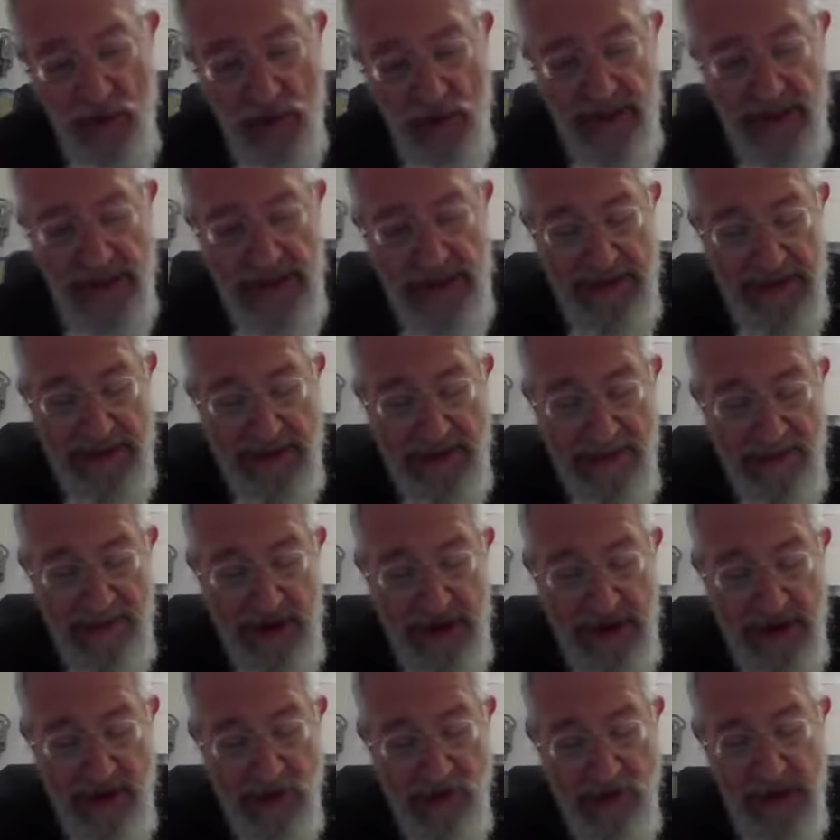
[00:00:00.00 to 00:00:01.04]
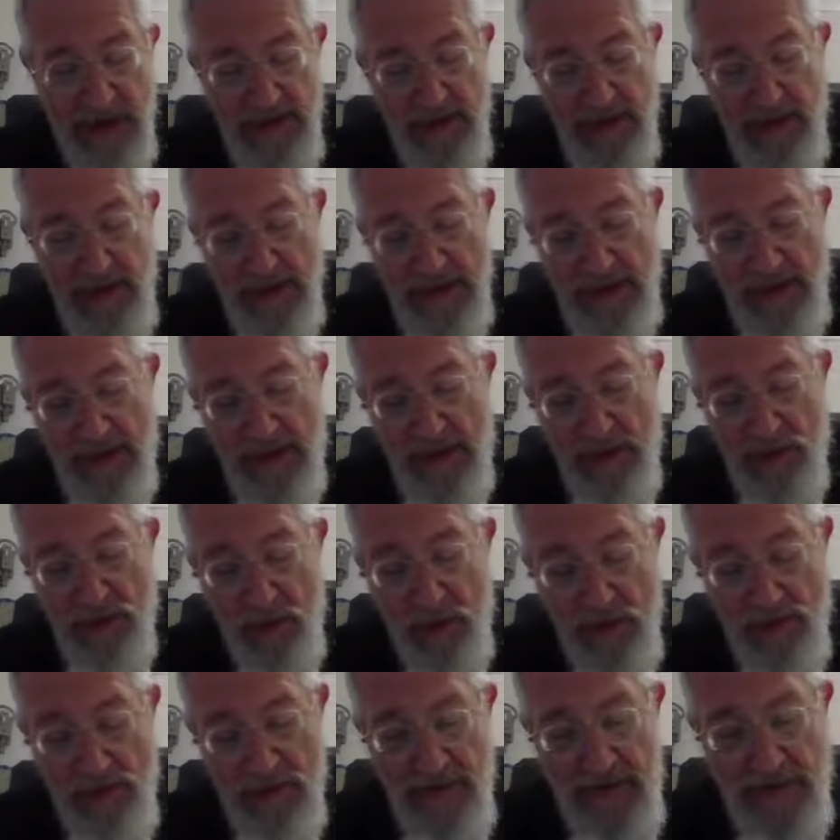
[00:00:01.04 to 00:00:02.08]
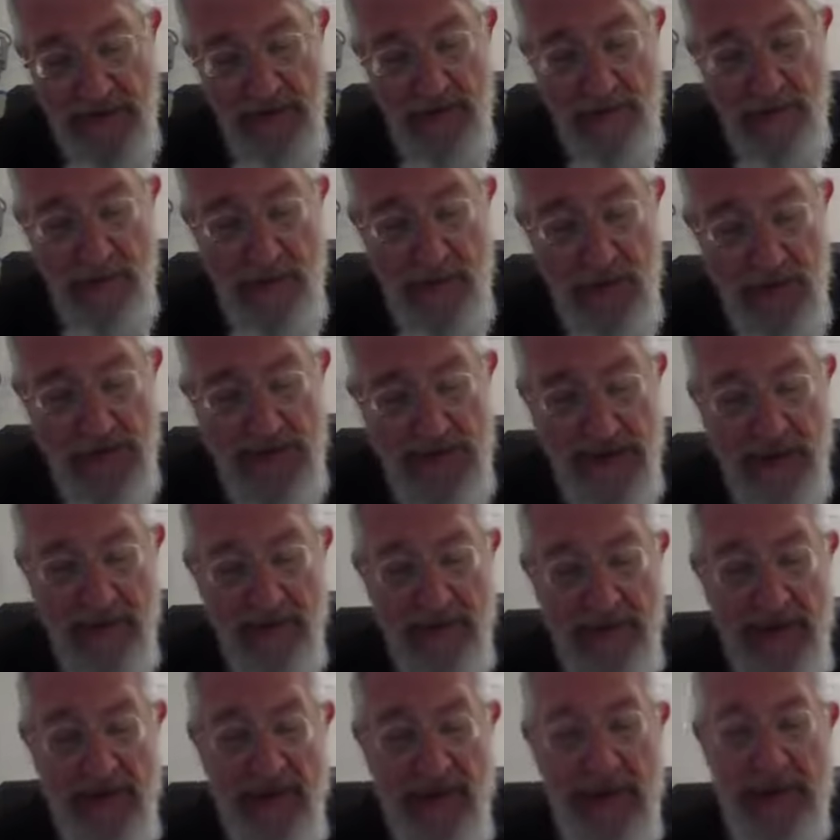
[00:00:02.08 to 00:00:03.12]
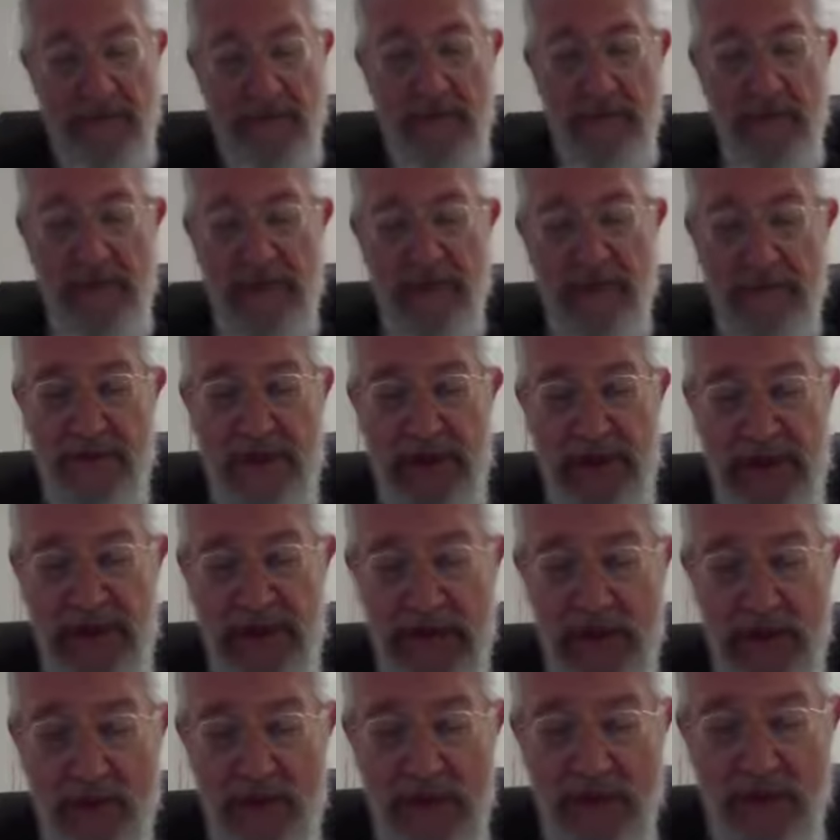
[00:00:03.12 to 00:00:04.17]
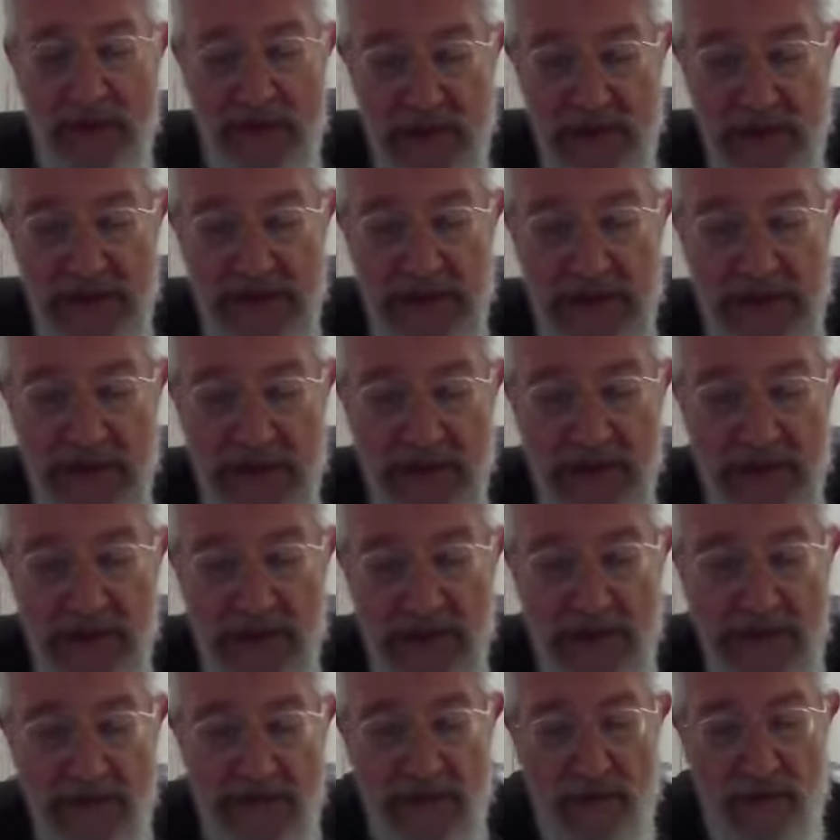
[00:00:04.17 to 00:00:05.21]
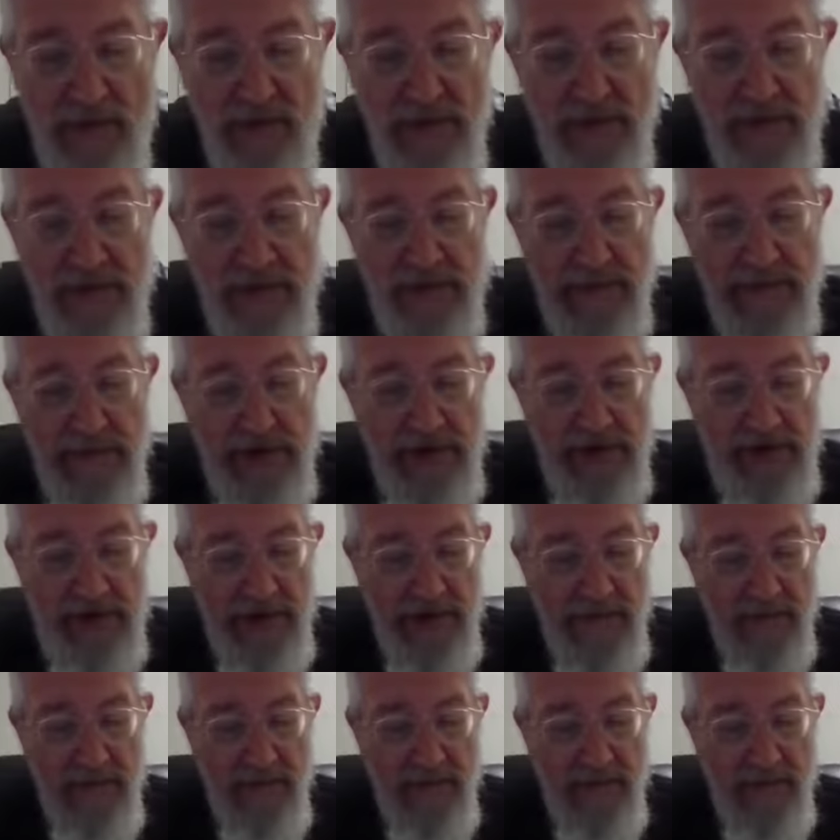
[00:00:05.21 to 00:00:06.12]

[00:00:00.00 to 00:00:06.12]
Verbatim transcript: wood that they found a worm in, posel mel gabi mizbeach. It was posel for the mizbeach.